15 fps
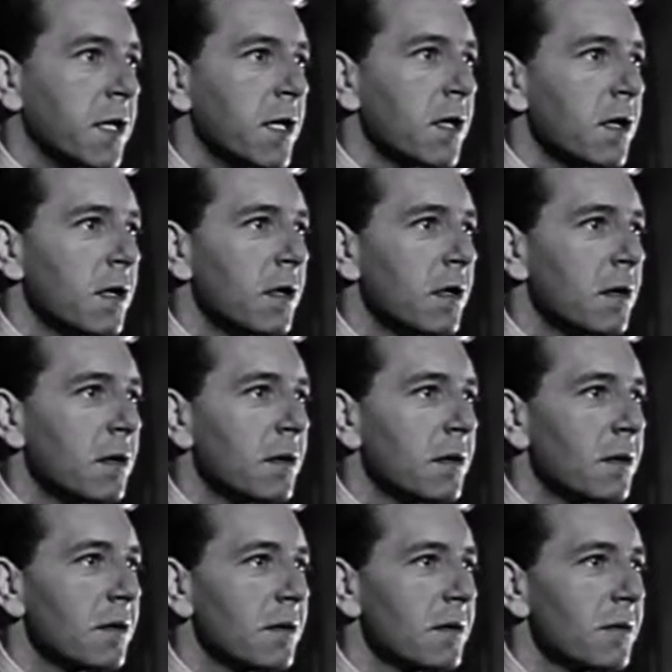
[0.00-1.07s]
here
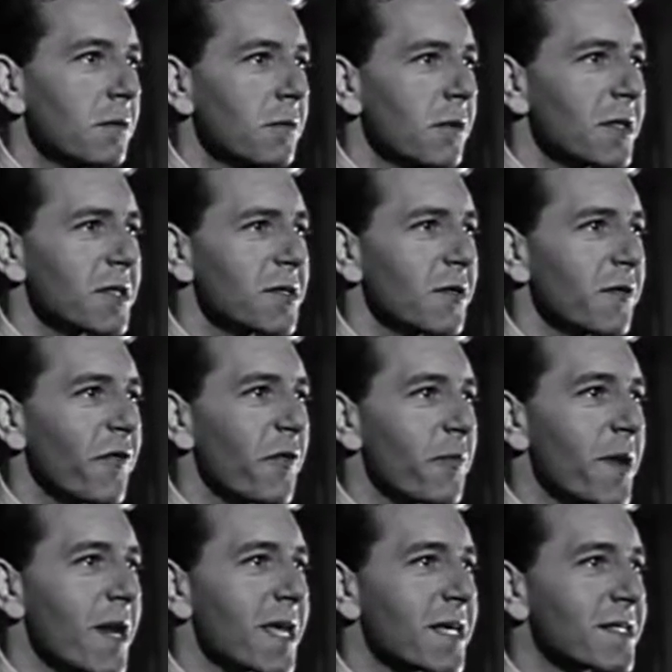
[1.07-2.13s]
a
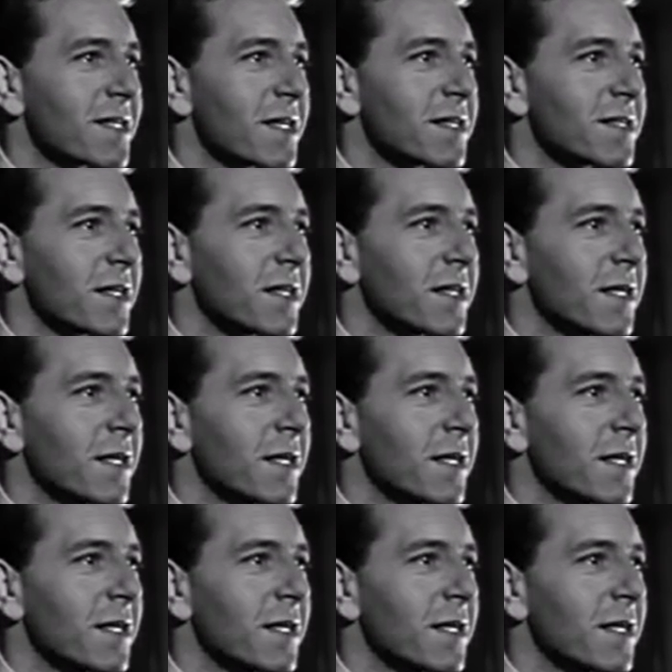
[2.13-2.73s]
very cynical,